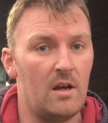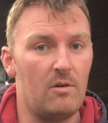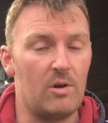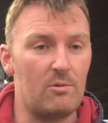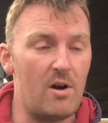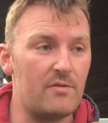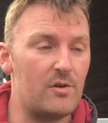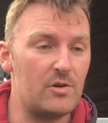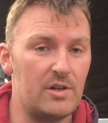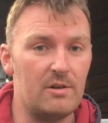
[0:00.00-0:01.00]
We're quite
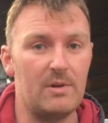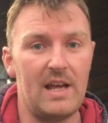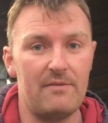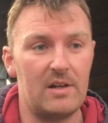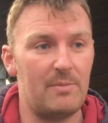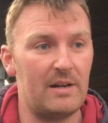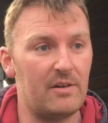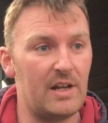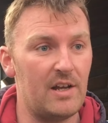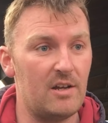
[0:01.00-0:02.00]
fortunate with having a
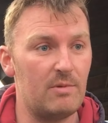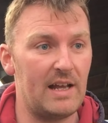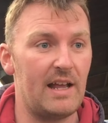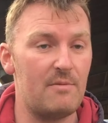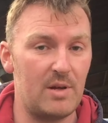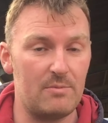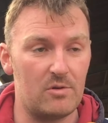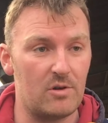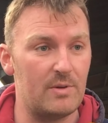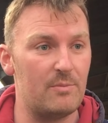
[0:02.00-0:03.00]
pedigree herd. We could get people
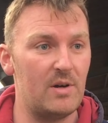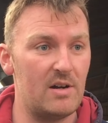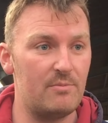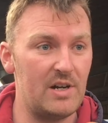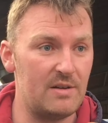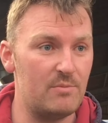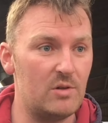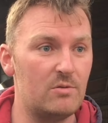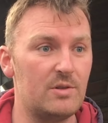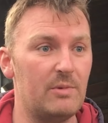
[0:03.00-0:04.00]
coming and buying breeding
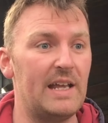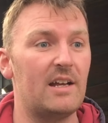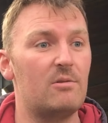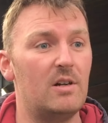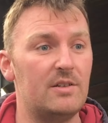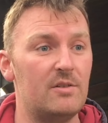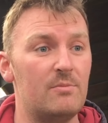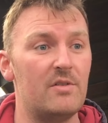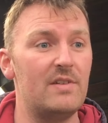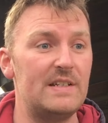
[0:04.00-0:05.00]
bulls, and we get quite a
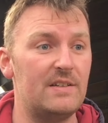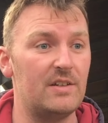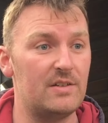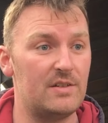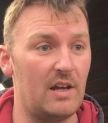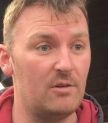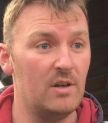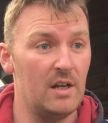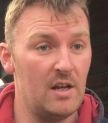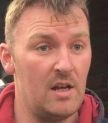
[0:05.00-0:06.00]
number of visitors. So
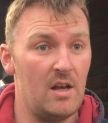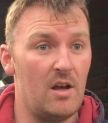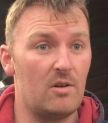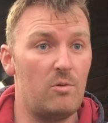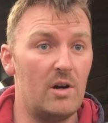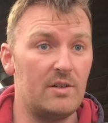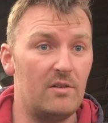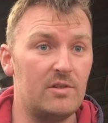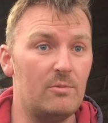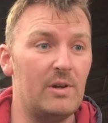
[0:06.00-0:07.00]
quite
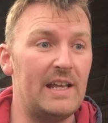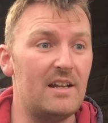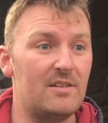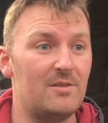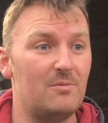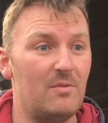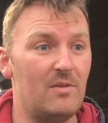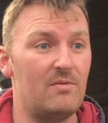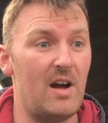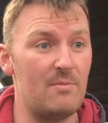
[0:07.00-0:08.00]
often we get
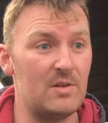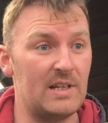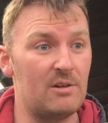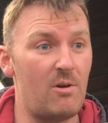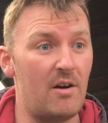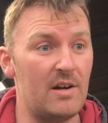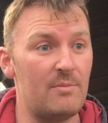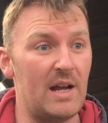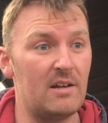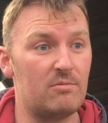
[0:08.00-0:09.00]
farmers inquiring
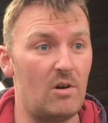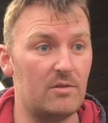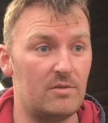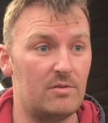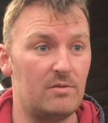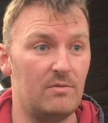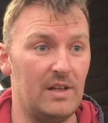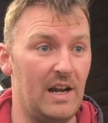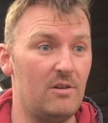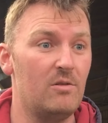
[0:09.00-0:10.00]
about what,
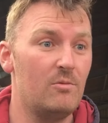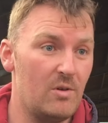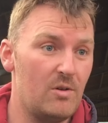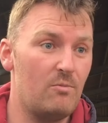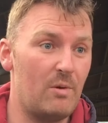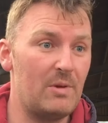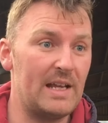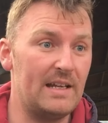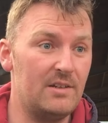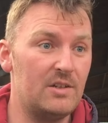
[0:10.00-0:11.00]
when we
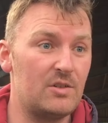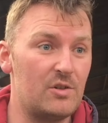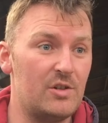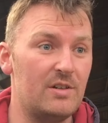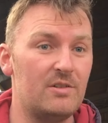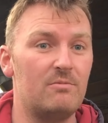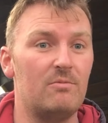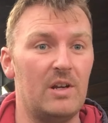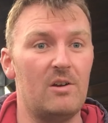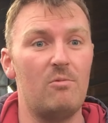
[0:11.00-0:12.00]
get in discussions,
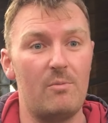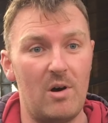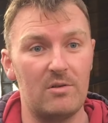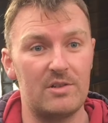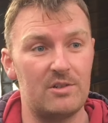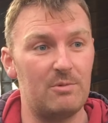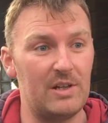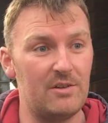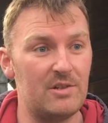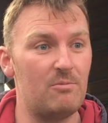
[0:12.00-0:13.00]
what boluses we're
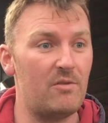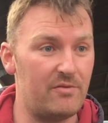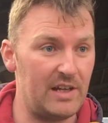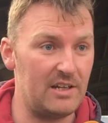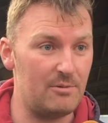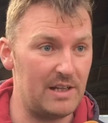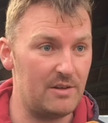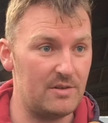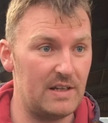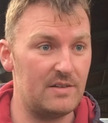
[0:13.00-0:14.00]
using, what feed are we using.